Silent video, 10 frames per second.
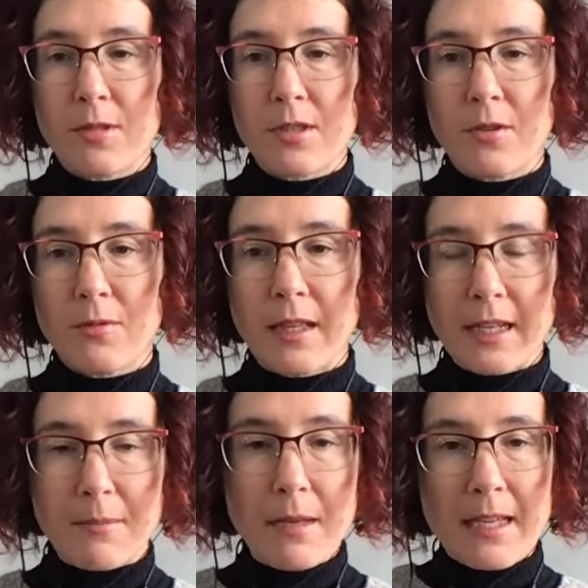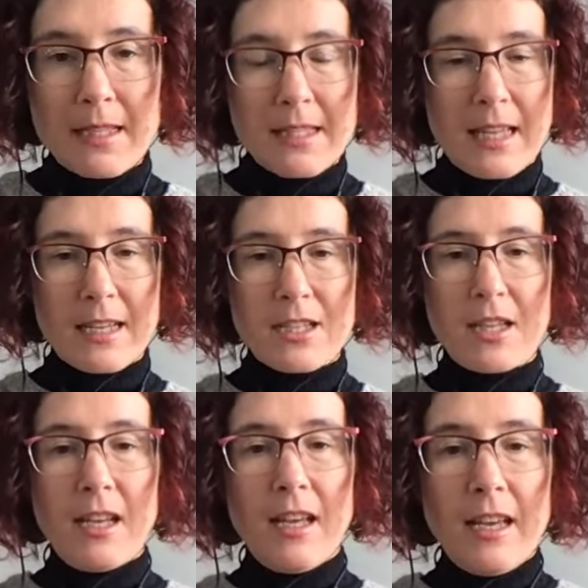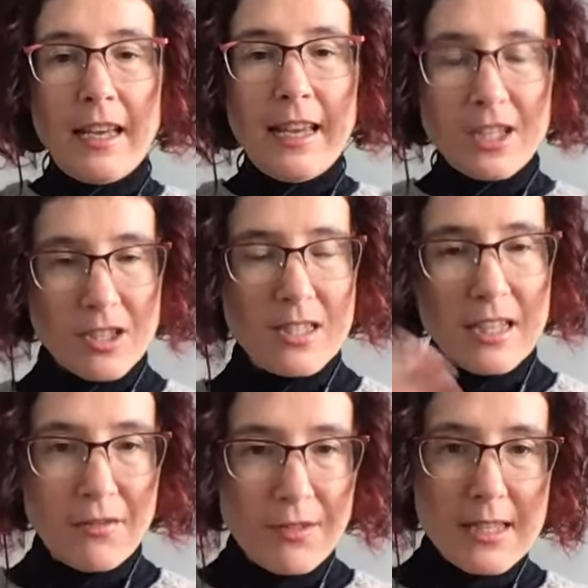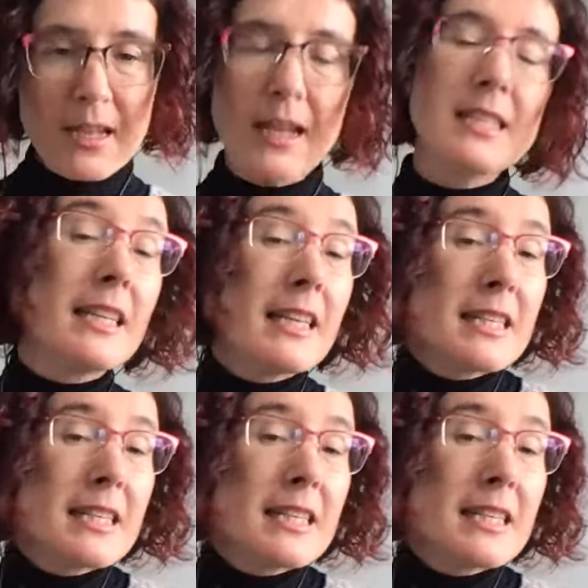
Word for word: So it means that it just it fits nicely.